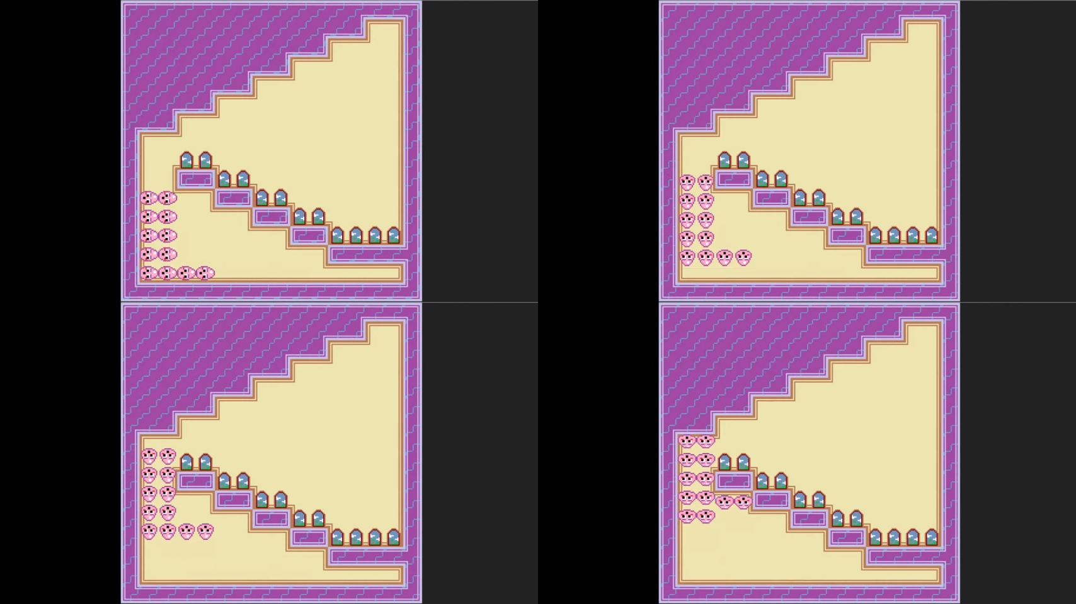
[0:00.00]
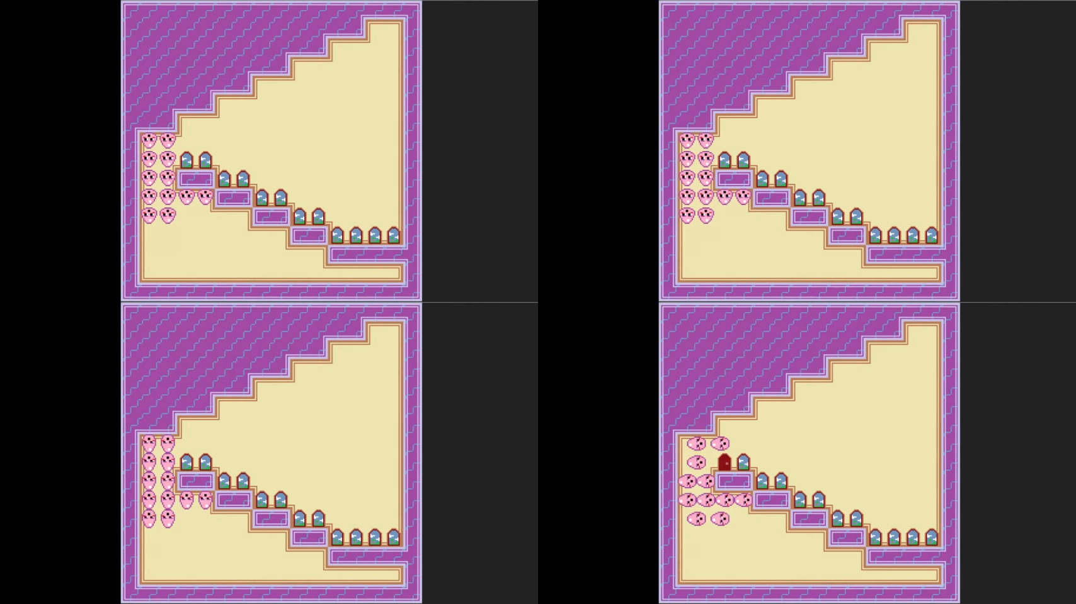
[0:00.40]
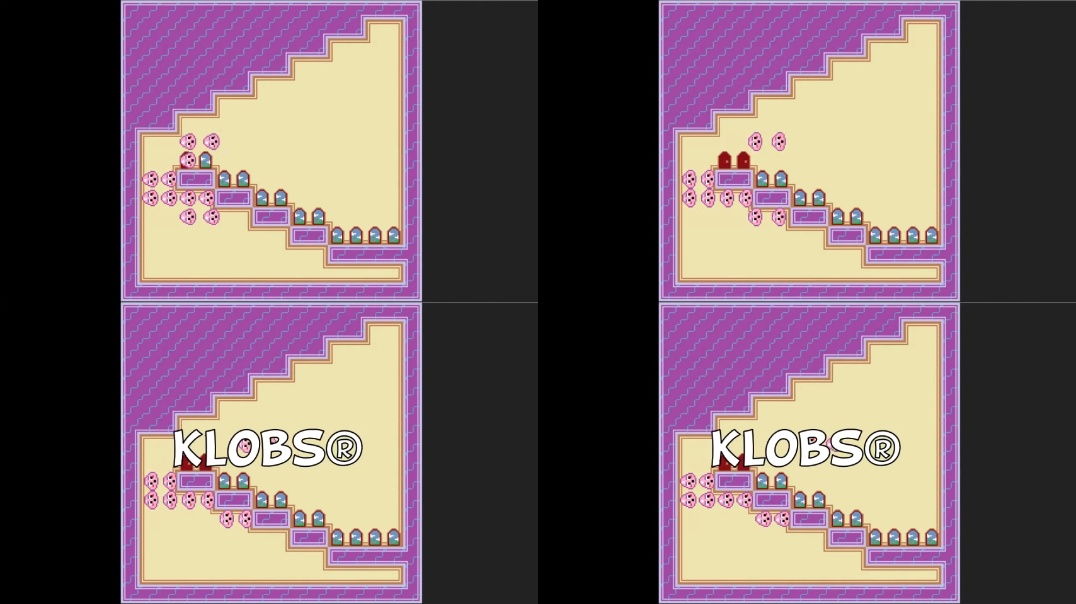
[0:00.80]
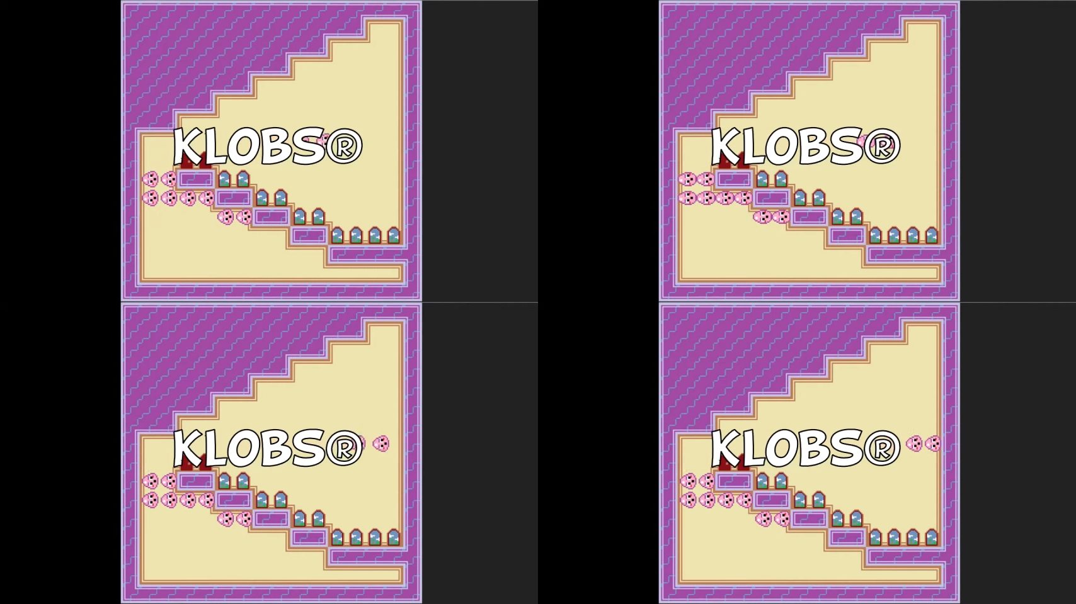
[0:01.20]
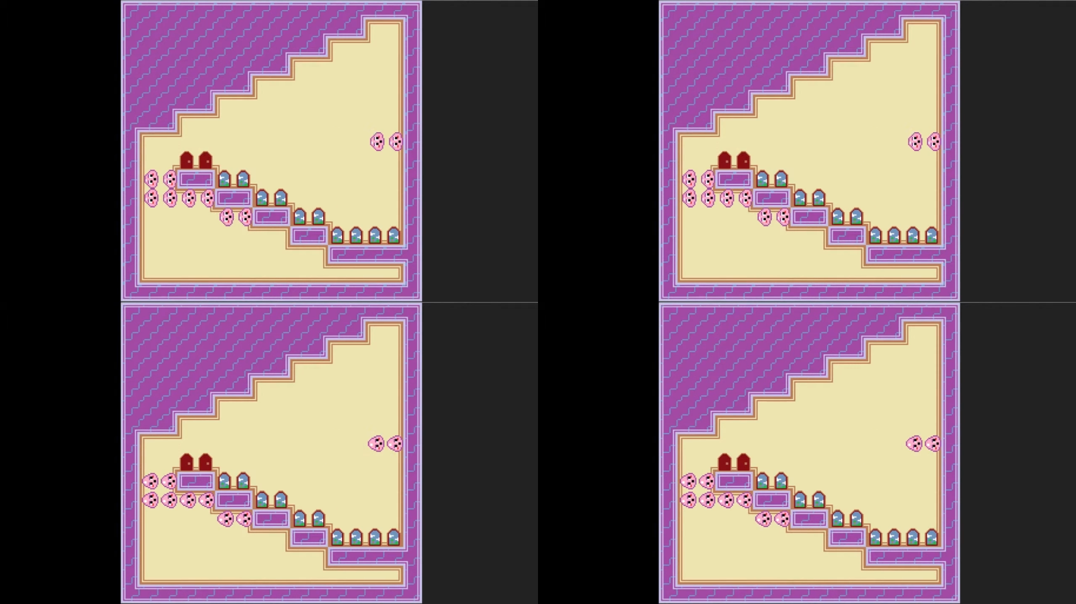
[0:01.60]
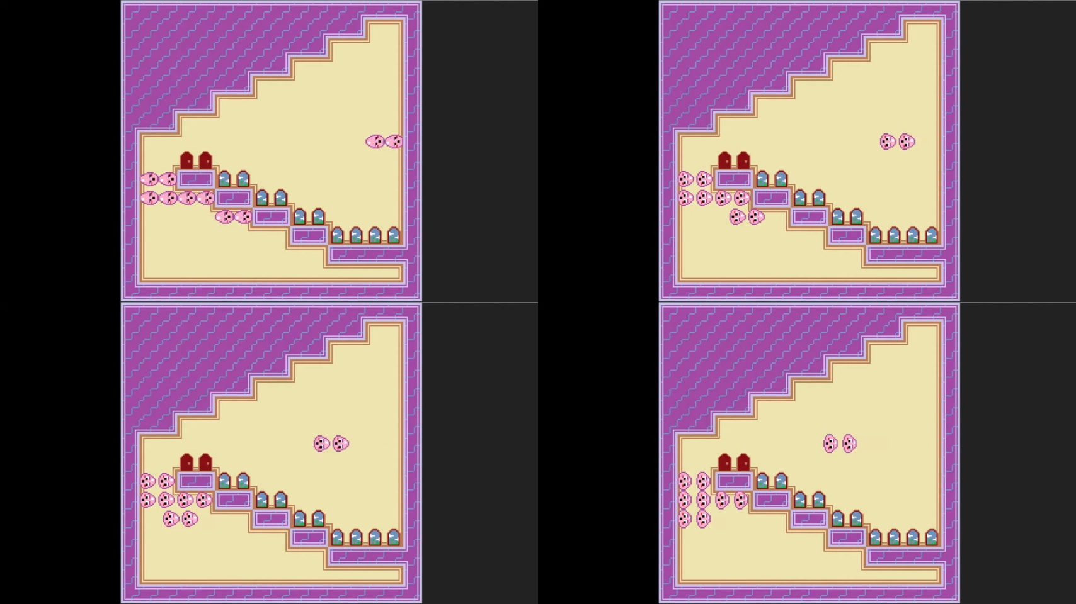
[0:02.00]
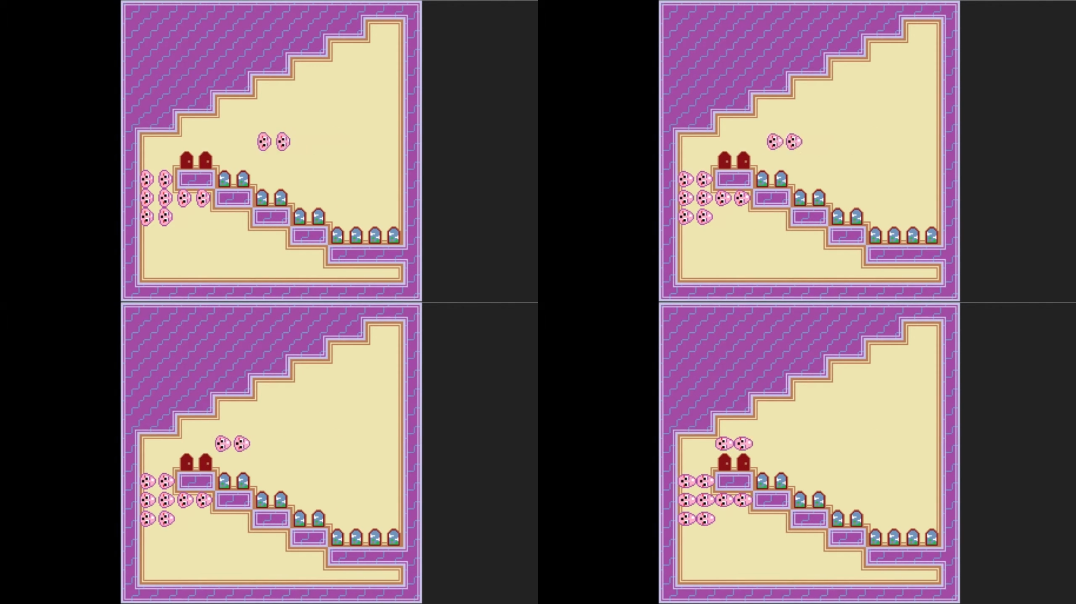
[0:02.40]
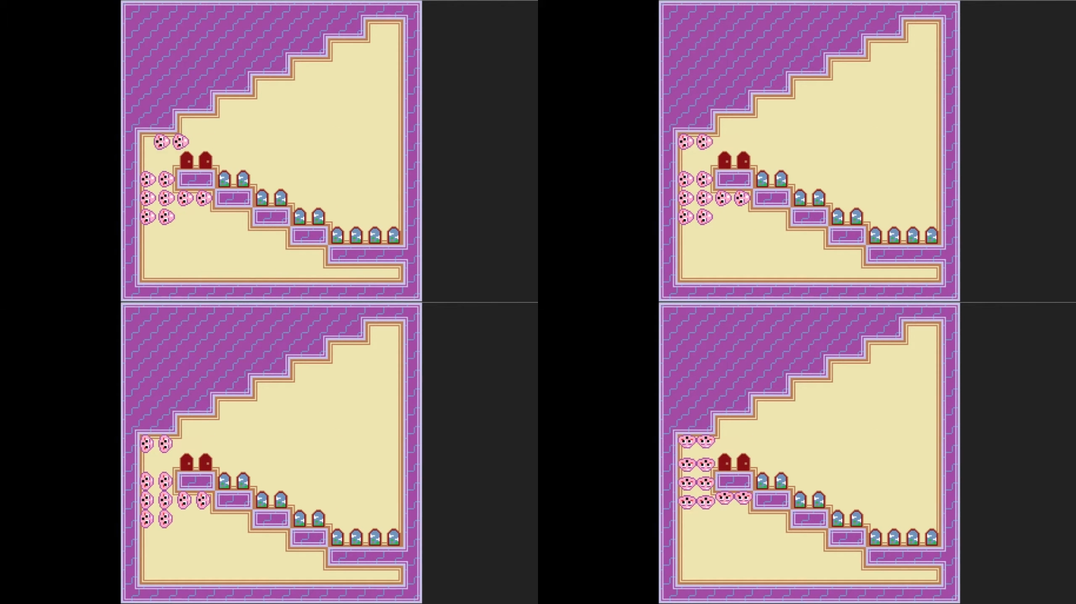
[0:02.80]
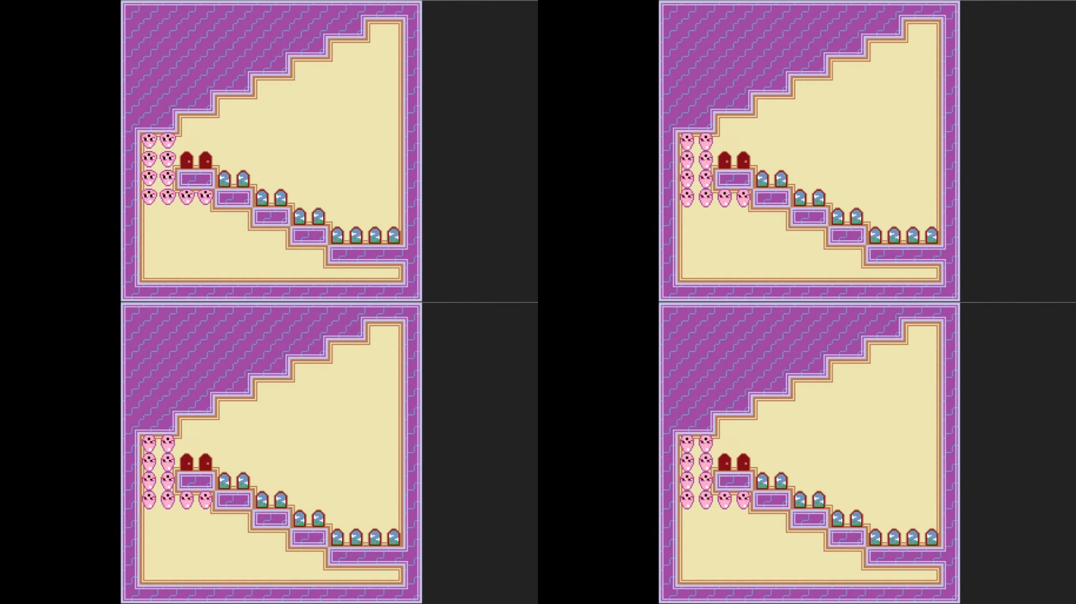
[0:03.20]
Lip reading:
(no speaker visible)